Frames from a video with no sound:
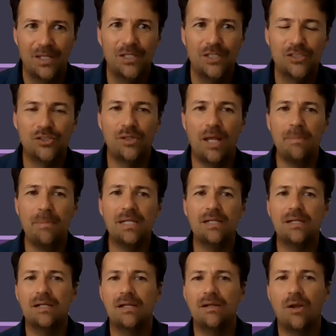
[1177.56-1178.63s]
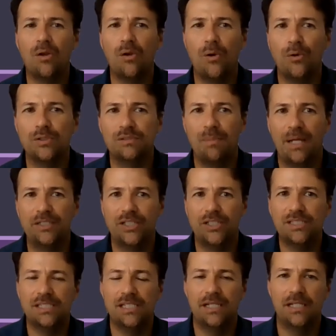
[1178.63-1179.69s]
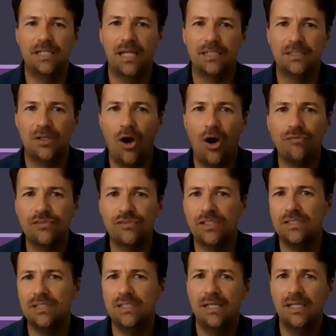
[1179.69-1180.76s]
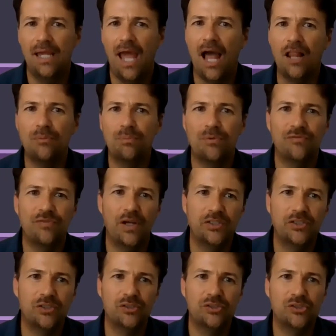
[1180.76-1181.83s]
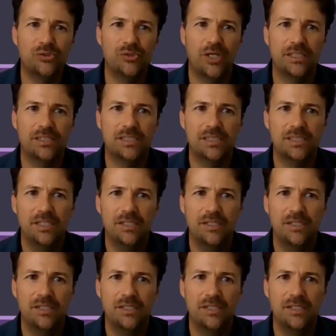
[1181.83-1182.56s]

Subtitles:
So let me close by just saying that often health professional students